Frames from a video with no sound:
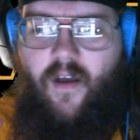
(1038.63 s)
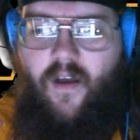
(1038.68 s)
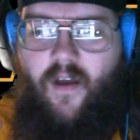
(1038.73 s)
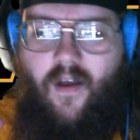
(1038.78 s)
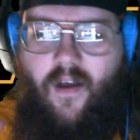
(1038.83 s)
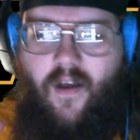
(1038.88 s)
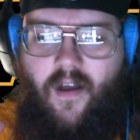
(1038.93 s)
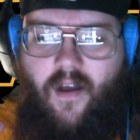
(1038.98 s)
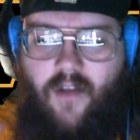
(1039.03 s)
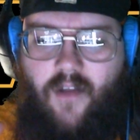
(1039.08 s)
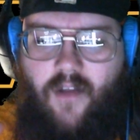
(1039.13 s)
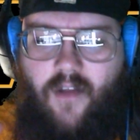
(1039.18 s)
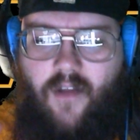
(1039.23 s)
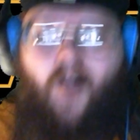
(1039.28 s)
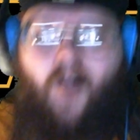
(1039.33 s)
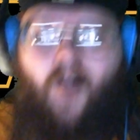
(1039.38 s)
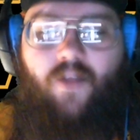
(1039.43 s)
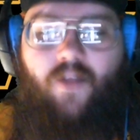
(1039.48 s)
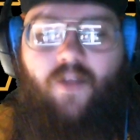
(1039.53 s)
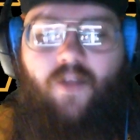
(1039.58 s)
talk
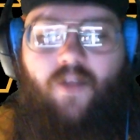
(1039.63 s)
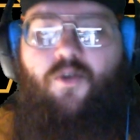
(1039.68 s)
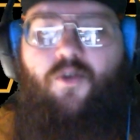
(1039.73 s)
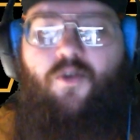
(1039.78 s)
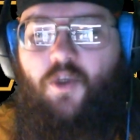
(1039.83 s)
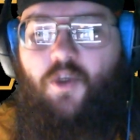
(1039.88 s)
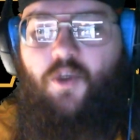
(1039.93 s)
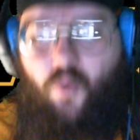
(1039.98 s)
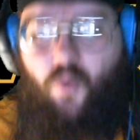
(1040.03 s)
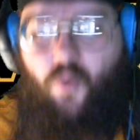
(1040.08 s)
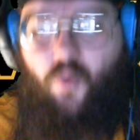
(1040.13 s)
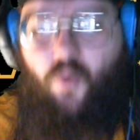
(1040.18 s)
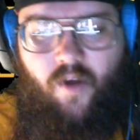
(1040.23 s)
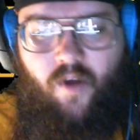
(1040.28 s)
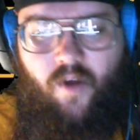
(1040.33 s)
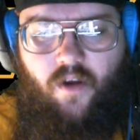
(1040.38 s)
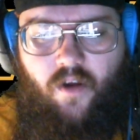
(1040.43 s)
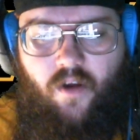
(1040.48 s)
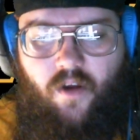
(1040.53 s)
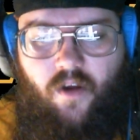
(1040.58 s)
about too much
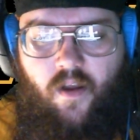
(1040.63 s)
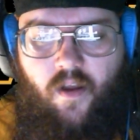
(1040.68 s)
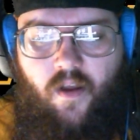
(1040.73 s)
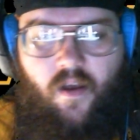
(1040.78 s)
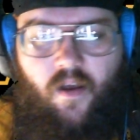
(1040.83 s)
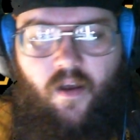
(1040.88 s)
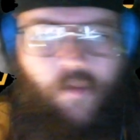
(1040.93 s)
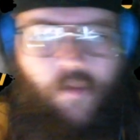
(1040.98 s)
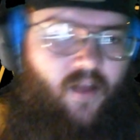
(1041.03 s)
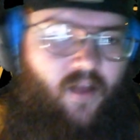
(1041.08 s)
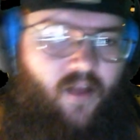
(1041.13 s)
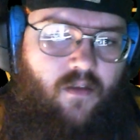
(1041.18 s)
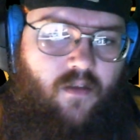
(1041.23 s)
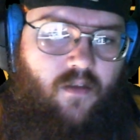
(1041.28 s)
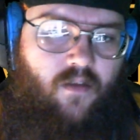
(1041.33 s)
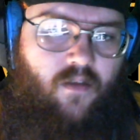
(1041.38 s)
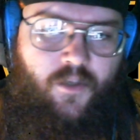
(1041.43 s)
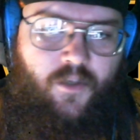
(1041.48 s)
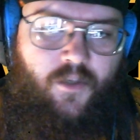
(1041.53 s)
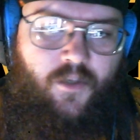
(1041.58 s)
rumor about
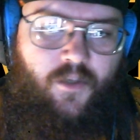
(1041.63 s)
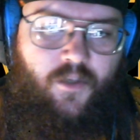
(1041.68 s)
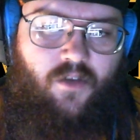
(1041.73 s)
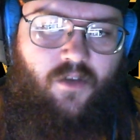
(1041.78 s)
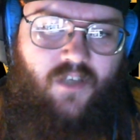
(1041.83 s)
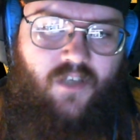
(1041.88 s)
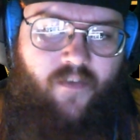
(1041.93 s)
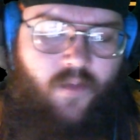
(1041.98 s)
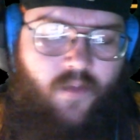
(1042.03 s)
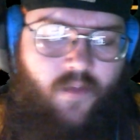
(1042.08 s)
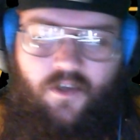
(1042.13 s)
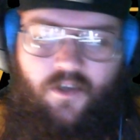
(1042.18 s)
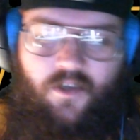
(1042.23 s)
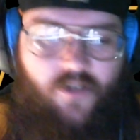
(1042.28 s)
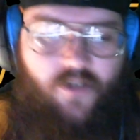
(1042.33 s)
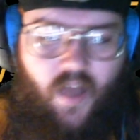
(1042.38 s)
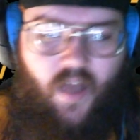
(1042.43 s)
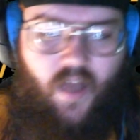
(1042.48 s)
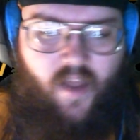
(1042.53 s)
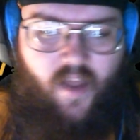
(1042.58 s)
episode 7 because there's a
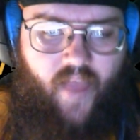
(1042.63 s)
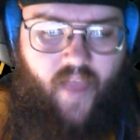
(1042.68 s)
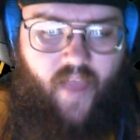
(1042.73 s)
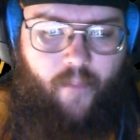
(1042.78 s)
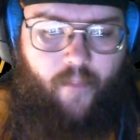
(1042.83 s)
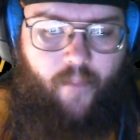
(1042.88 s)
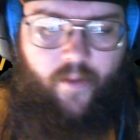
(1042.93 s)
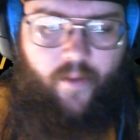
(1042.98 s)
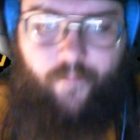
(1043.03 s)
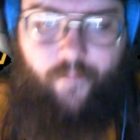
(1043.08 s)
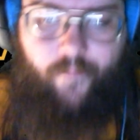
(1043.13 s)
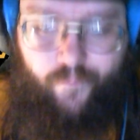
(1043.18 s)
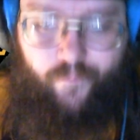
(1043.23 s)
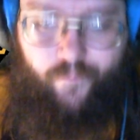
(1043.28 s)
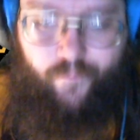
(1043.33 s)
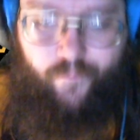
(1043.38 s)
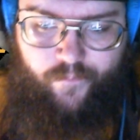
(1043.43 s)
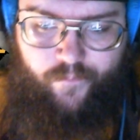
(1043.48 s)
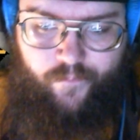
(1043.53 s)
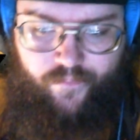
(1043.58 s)
lot of that. But
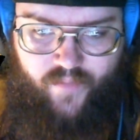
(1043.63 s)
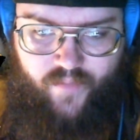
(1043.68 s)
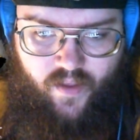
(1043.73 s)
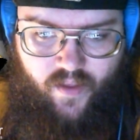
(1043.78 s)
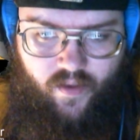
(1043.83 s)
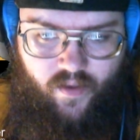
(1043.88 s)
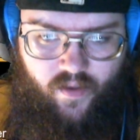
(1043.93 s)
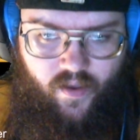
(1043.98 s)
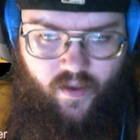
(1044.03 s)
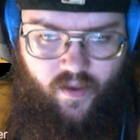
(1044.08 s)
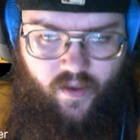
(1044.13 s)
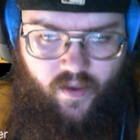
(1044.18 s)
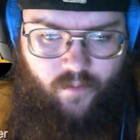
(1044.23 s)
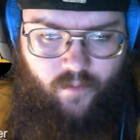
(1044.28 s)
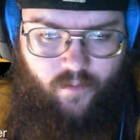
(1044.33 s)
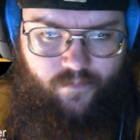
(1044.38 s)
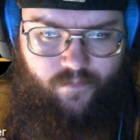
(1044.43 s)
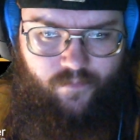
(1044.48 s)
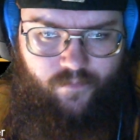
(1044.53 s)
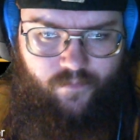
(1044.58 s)
and
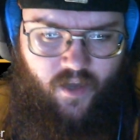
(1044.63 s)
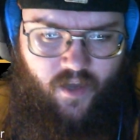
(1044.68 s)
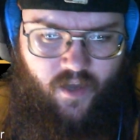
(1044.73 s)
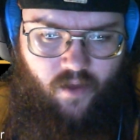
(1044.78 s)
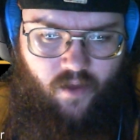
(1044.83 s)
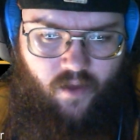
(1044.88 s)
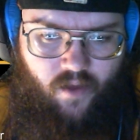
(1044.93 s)
yeah,